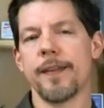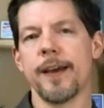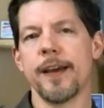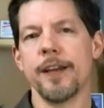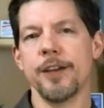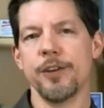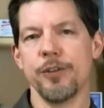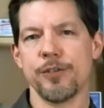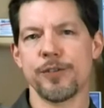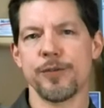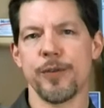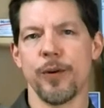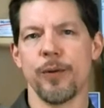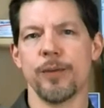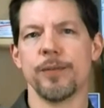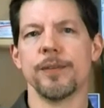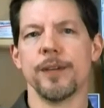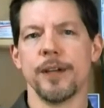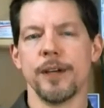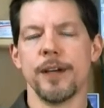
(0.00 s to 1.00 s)
that useful.
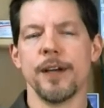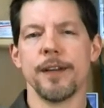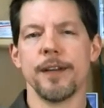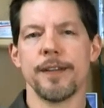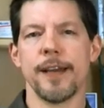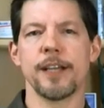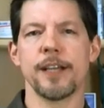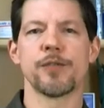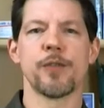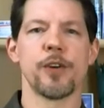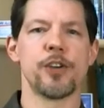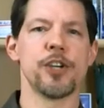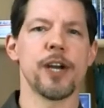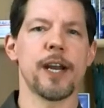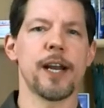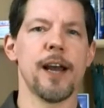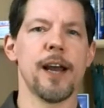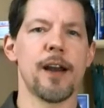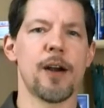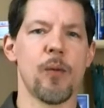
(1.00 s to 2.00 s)
Thanks for
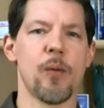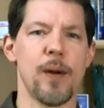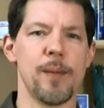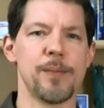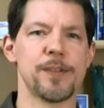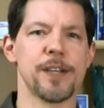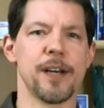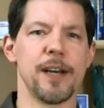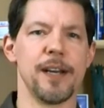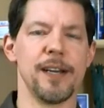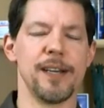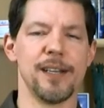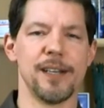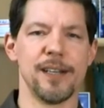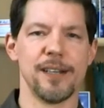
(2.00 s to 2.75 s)
checking out our website.